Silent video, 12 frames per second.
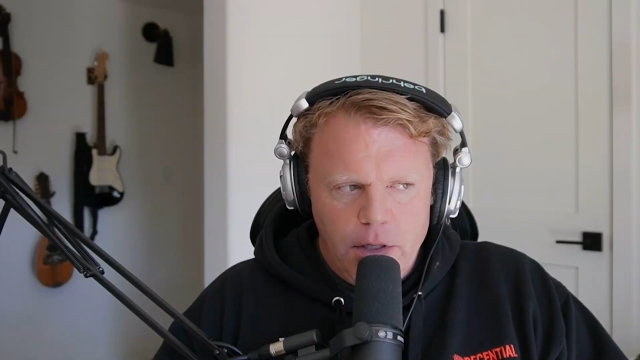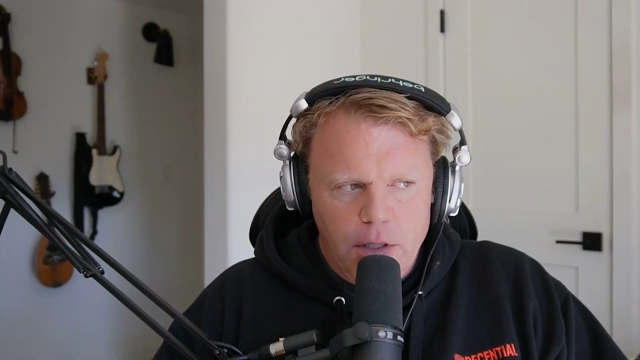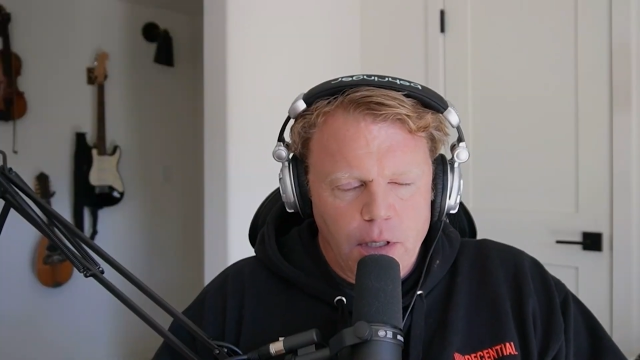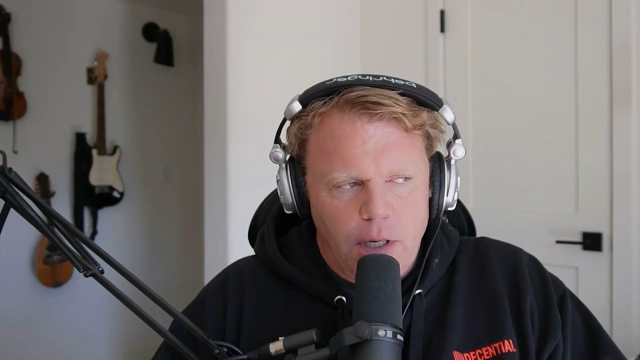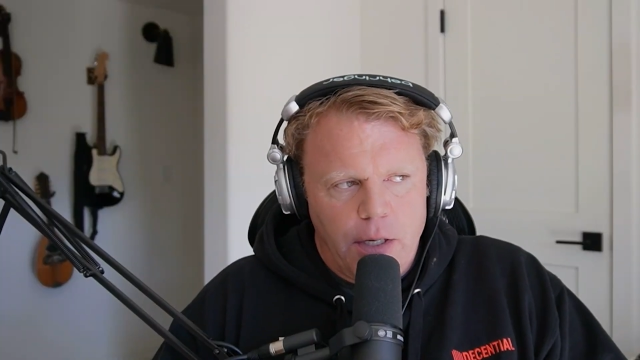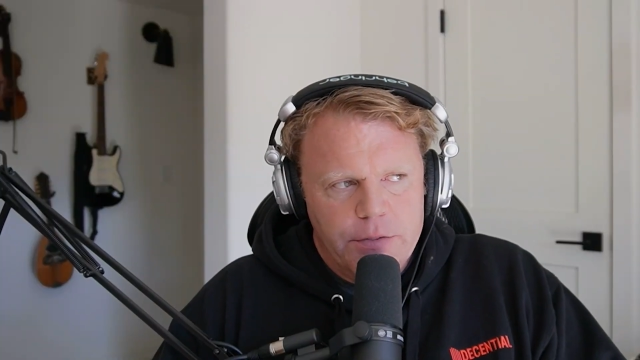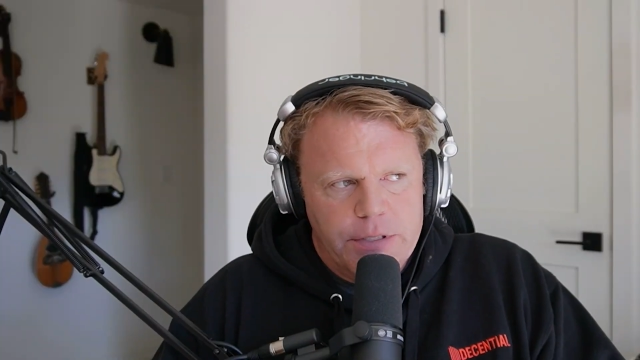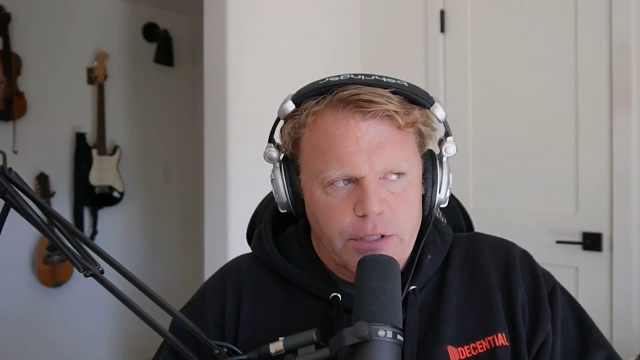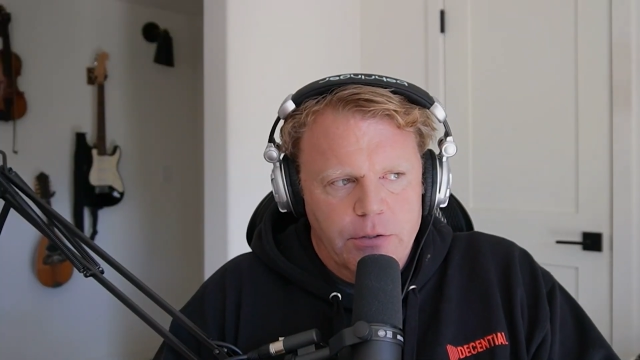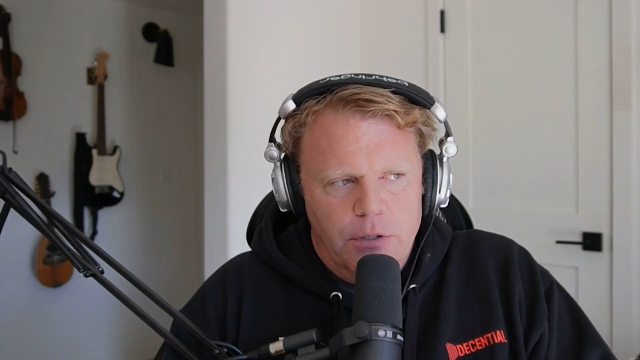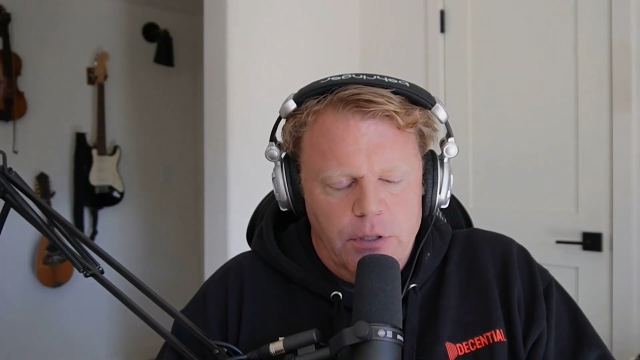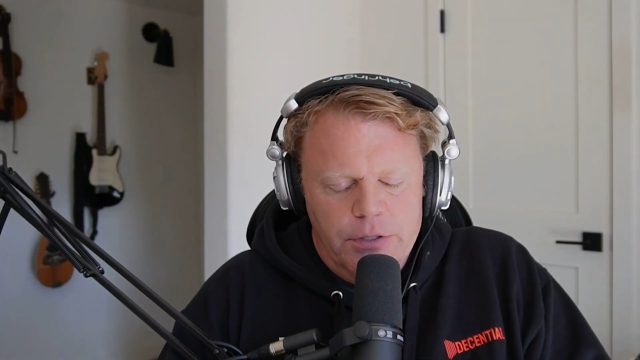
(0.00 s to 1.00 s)
How's that
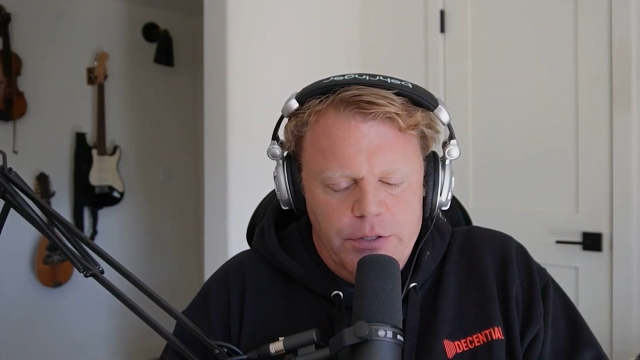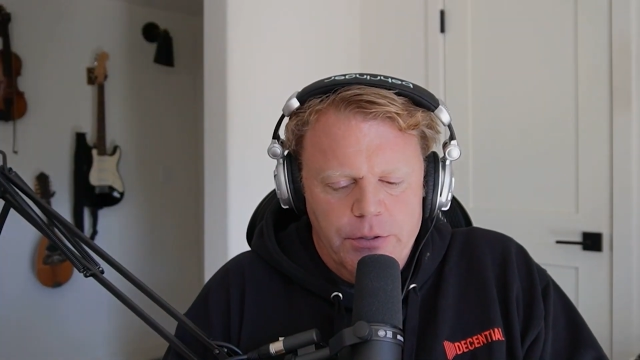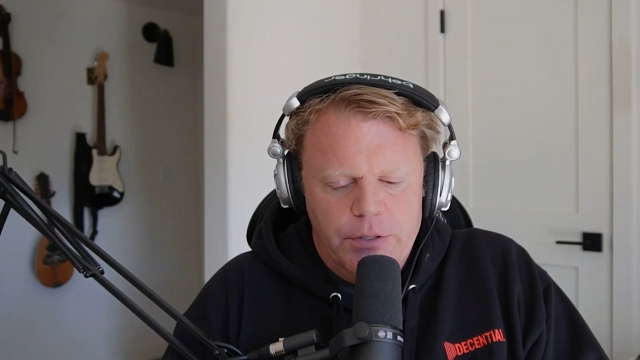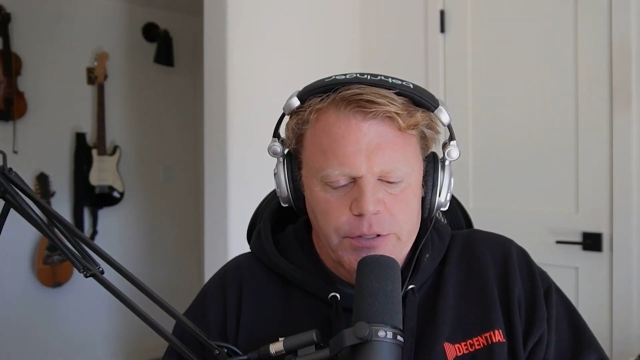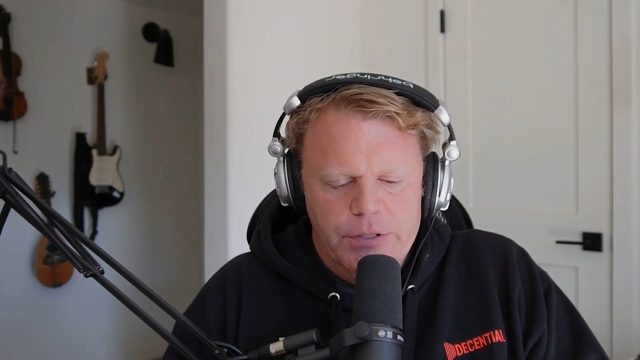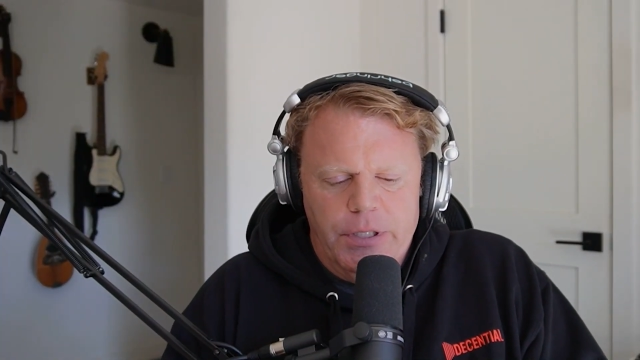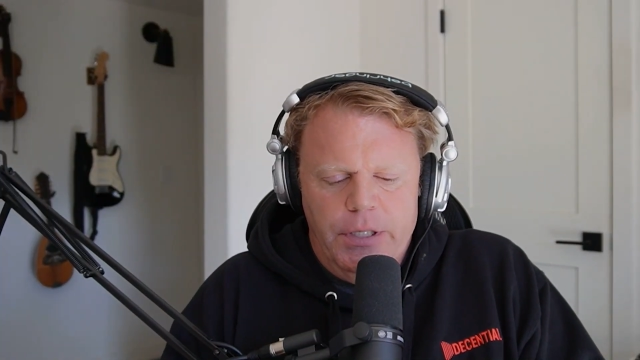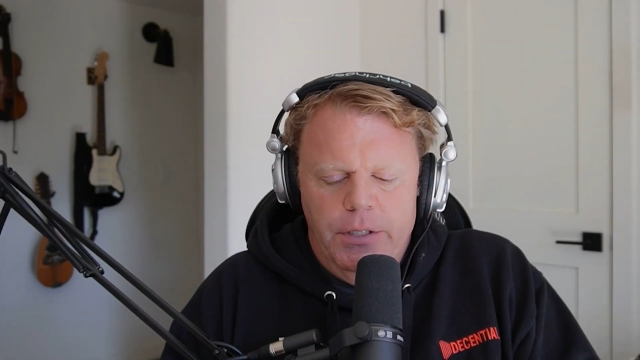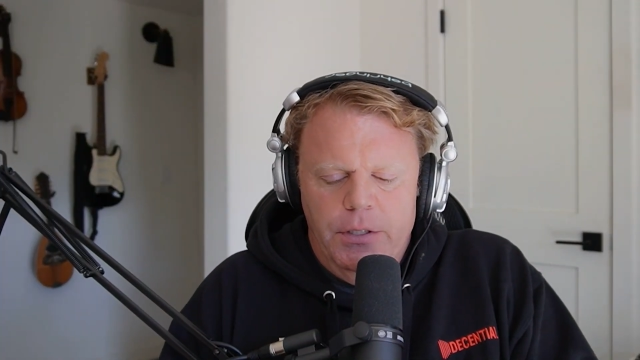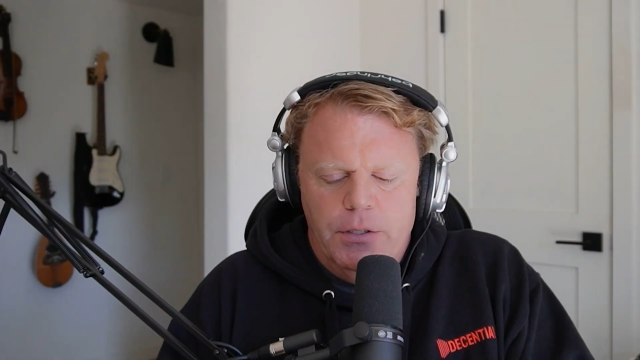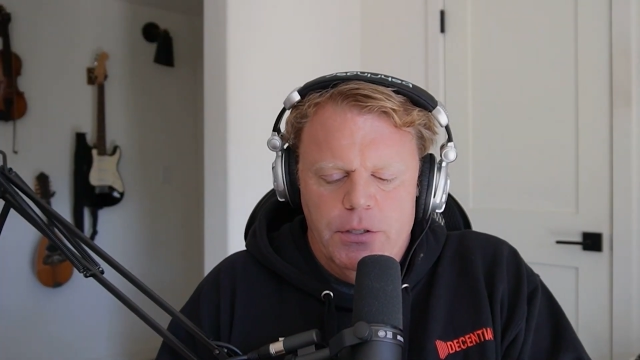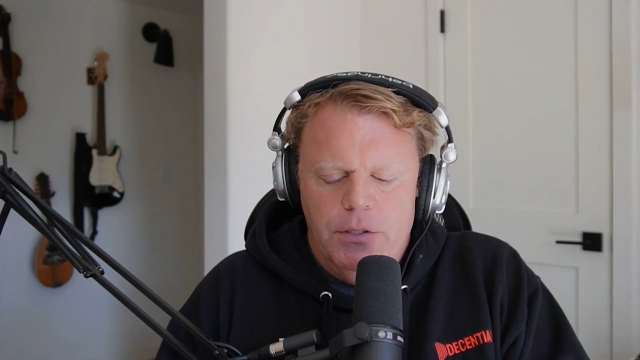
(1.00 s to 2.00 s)
going on the token
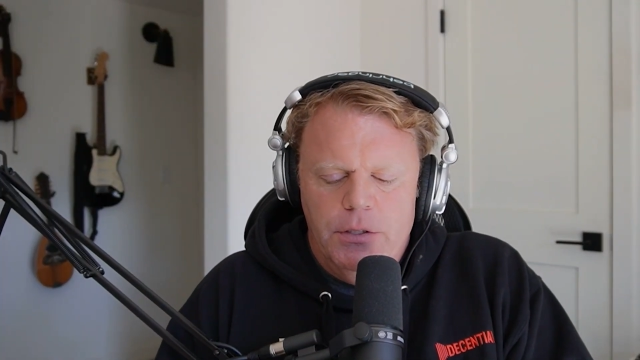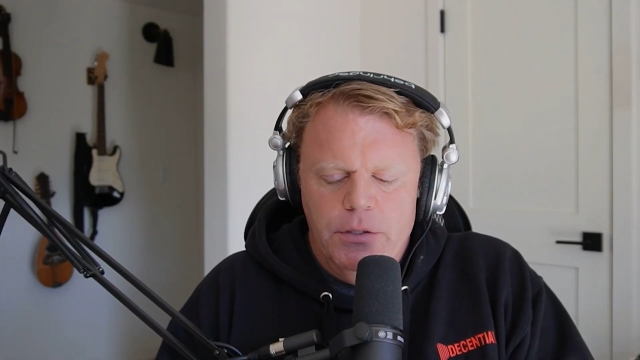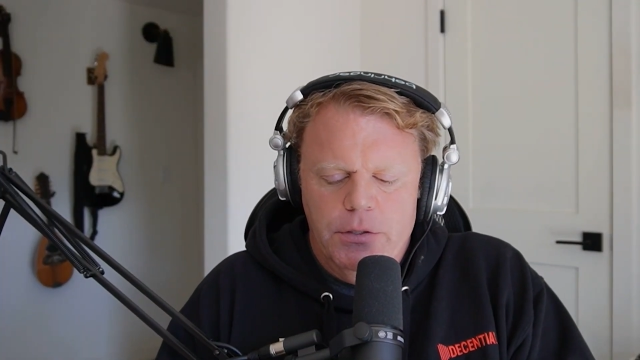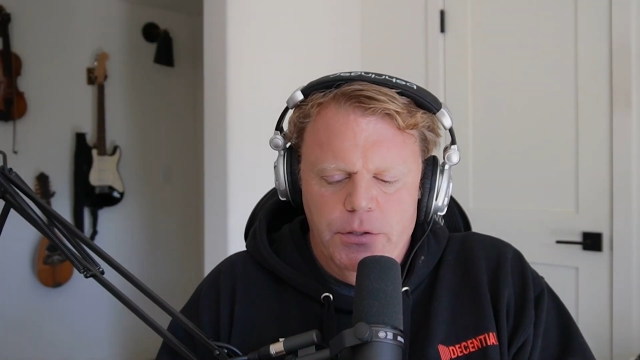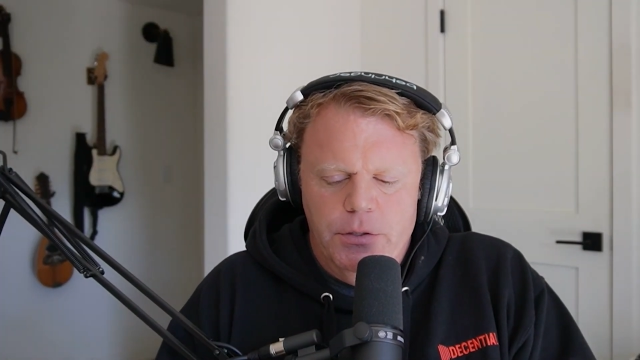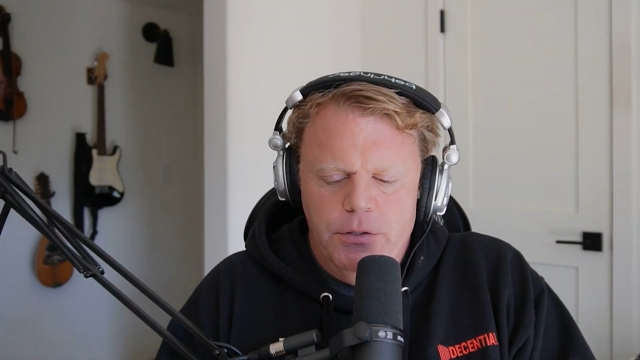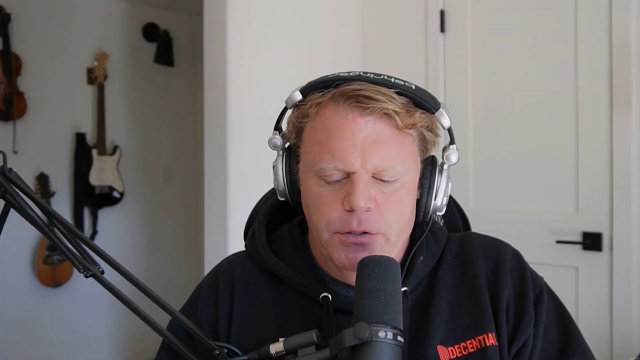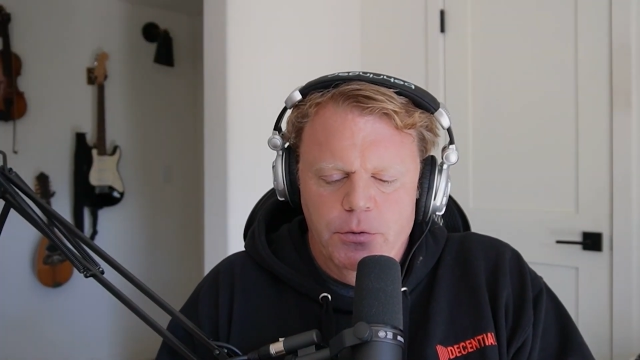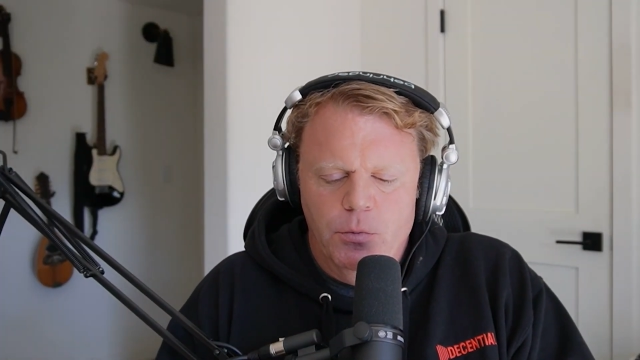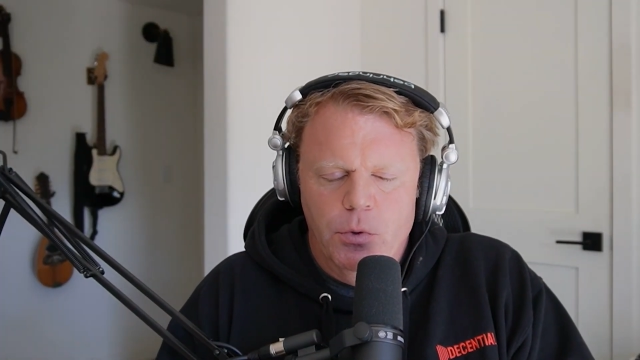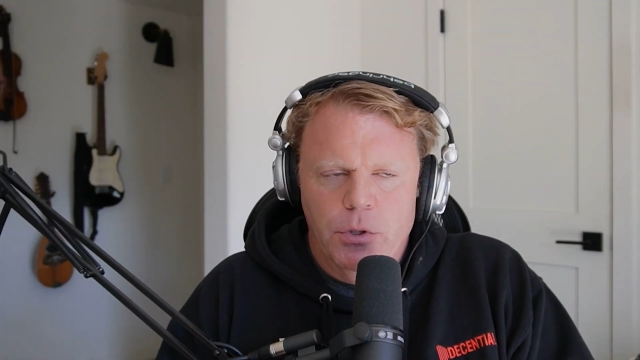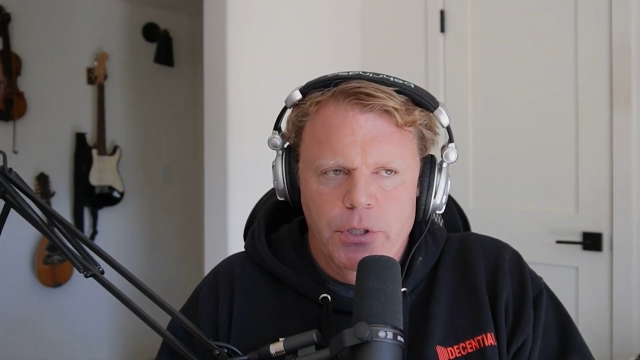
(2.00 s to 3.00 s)
side? Do you
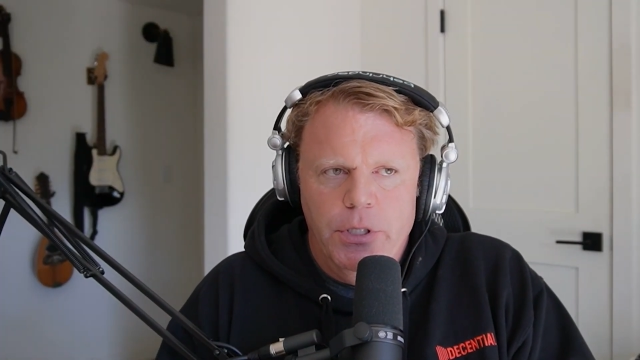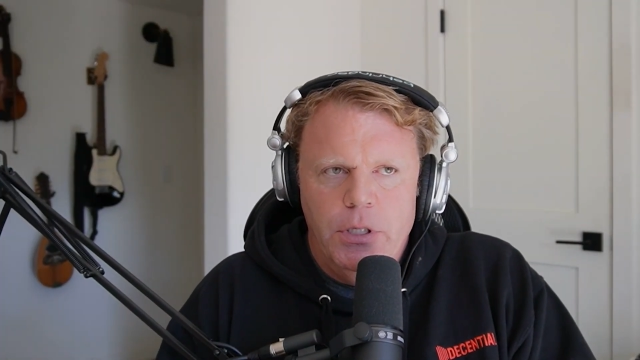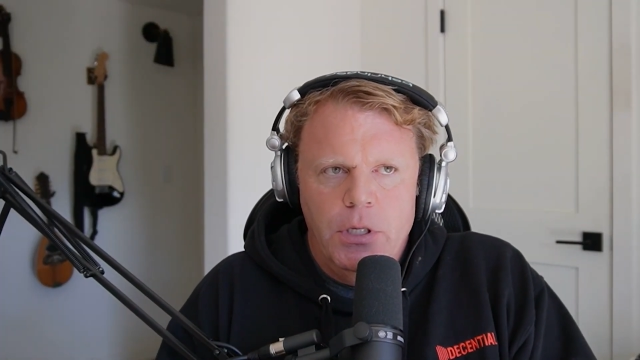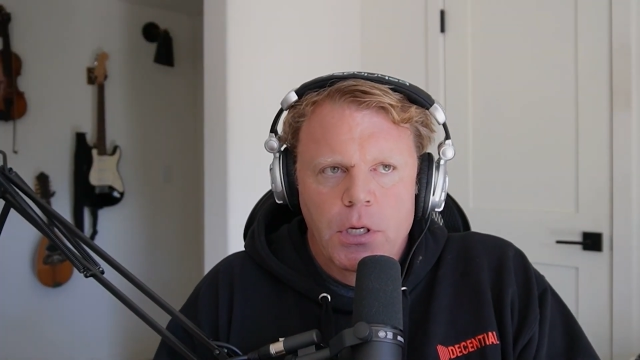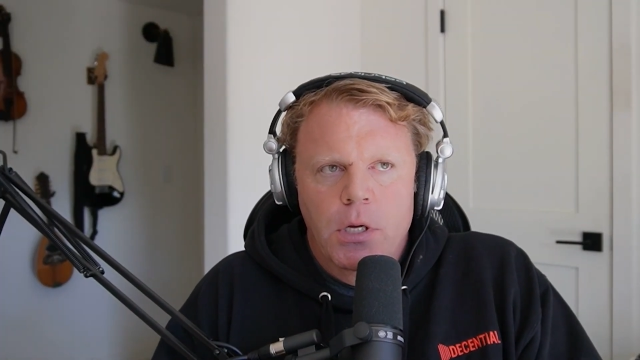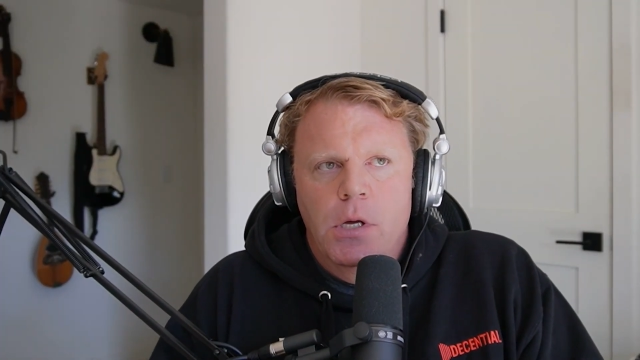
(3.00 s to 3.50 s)
worry